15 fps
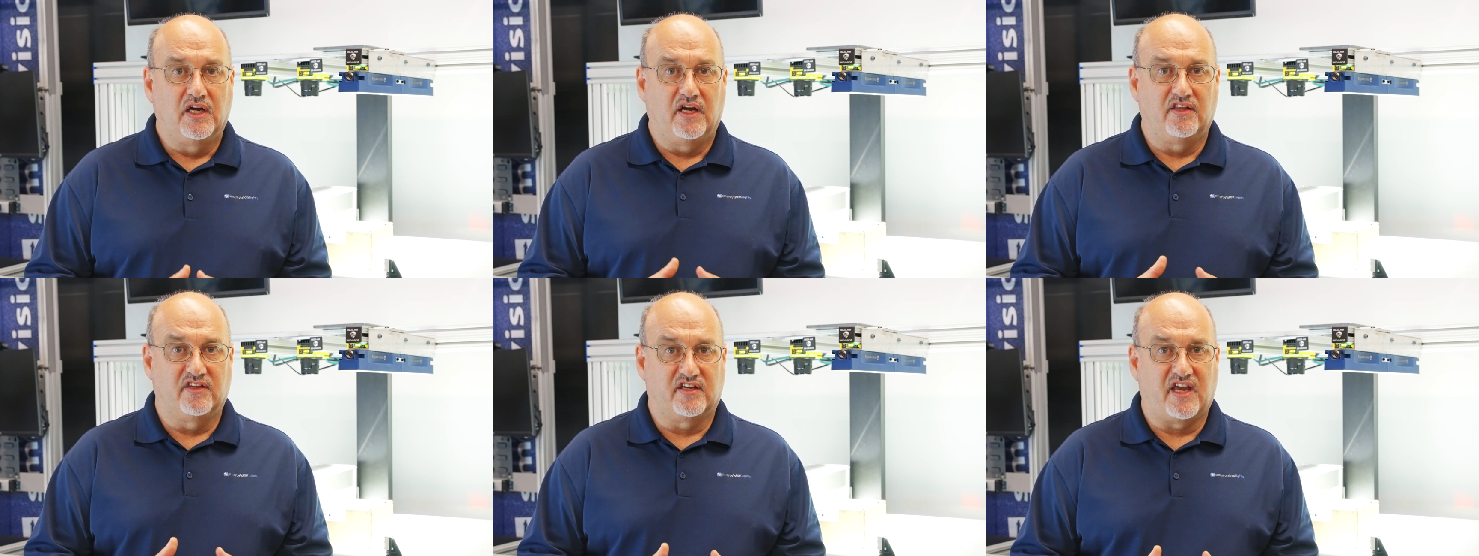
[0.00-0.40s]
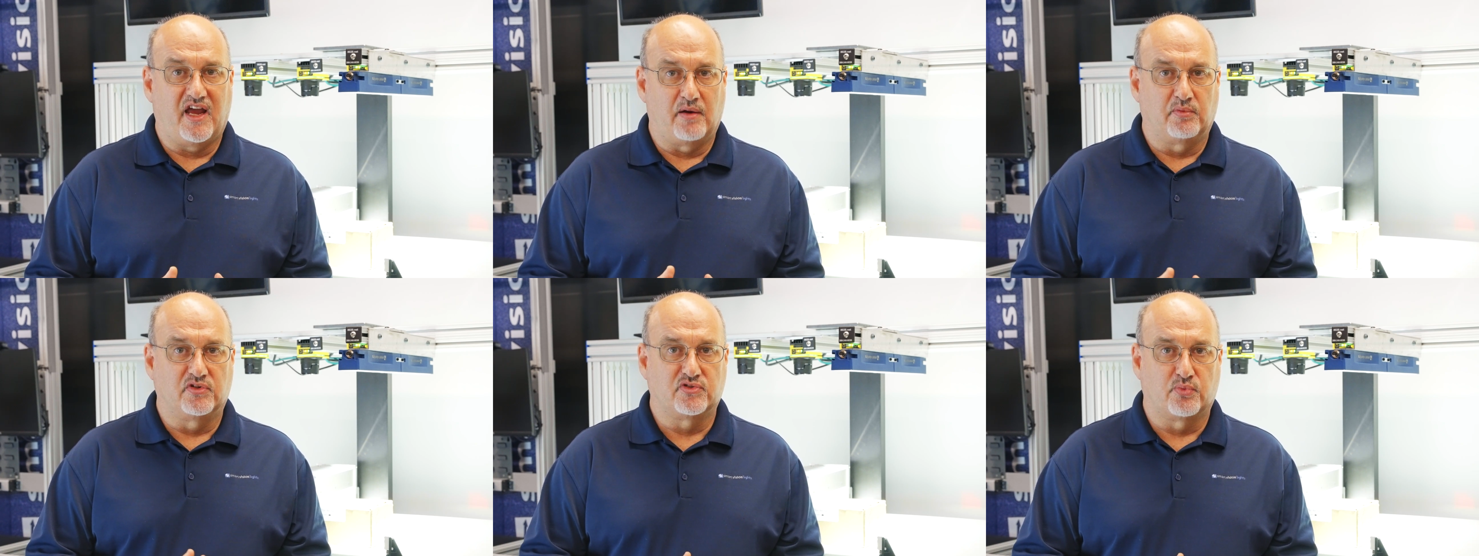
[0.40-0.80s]
and the
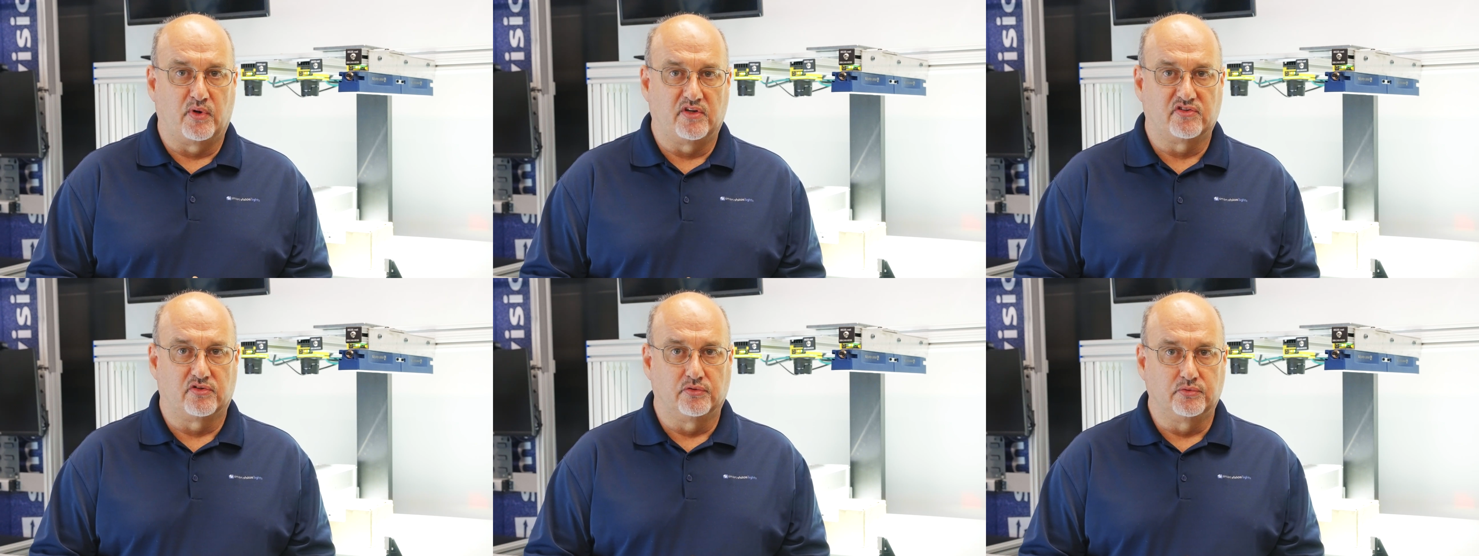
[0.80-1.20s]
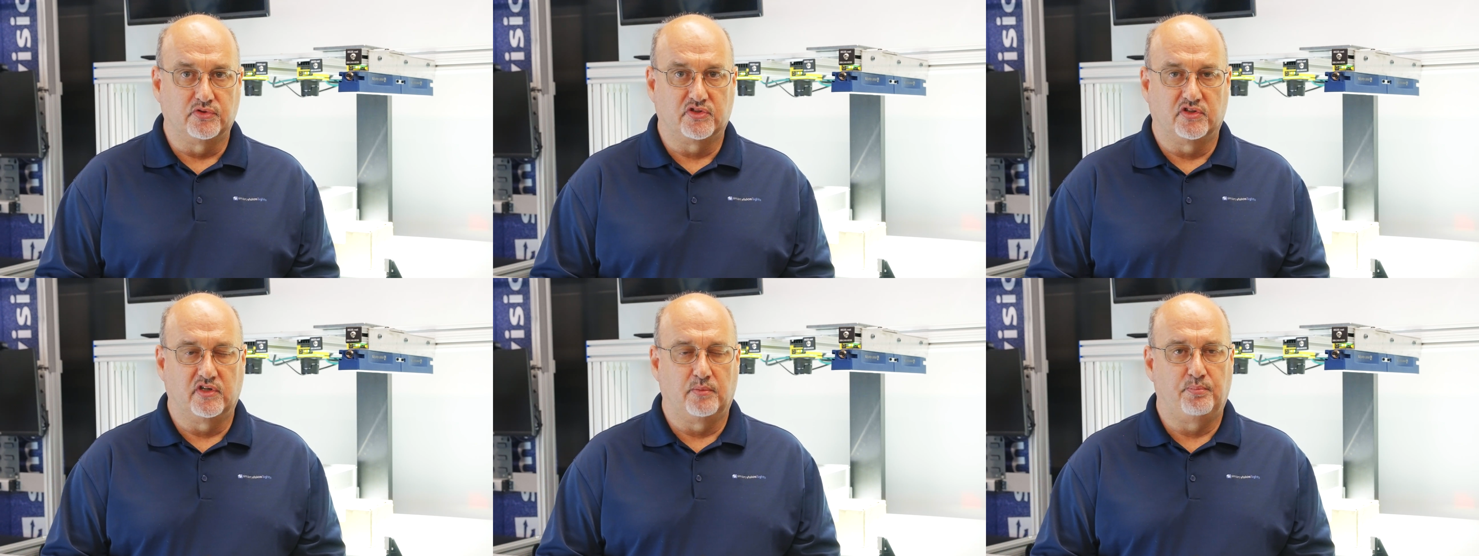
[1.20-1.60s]
camera's
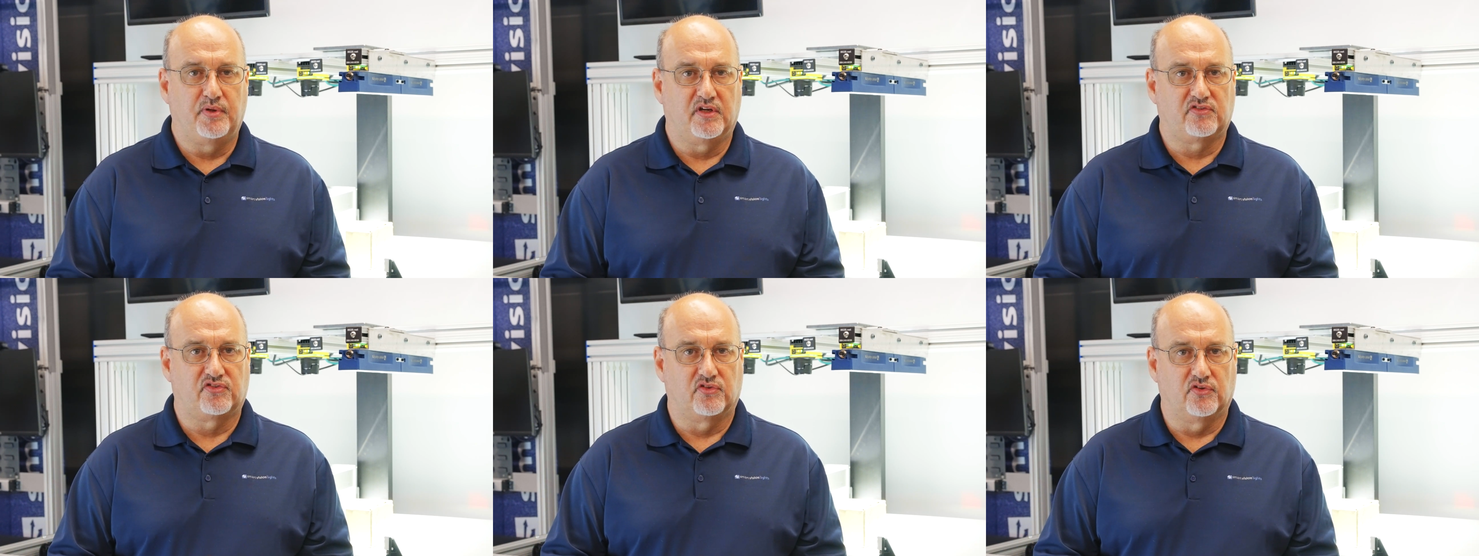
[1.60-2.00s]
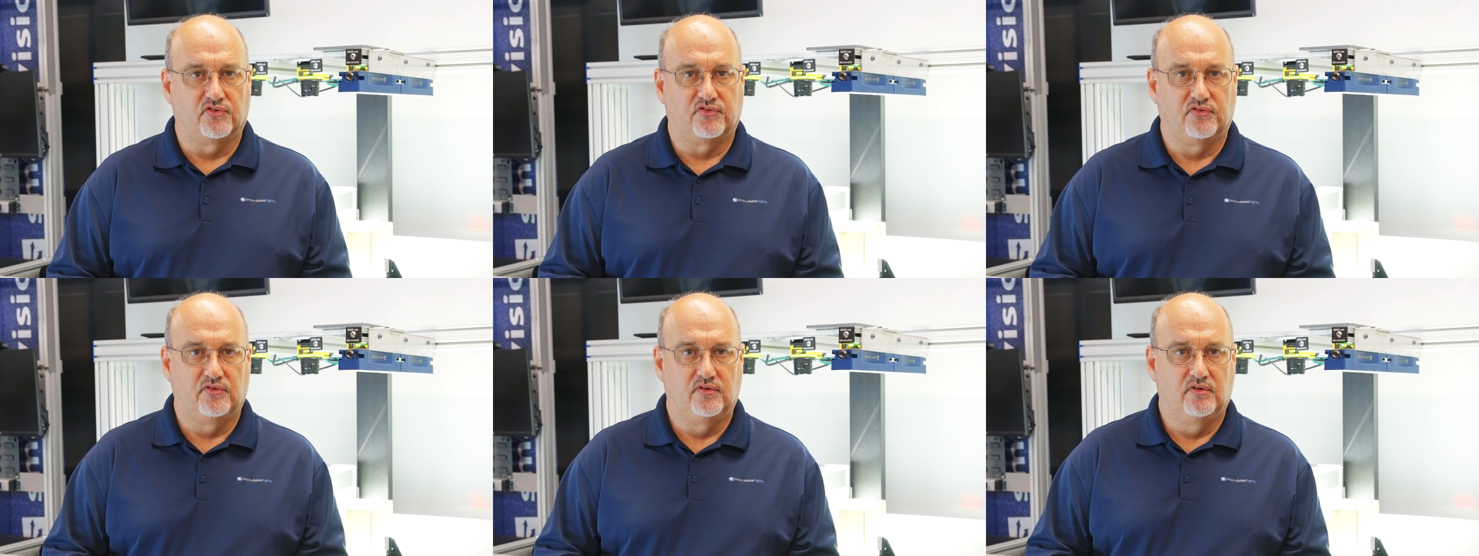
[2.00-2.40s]
resolution in pixels.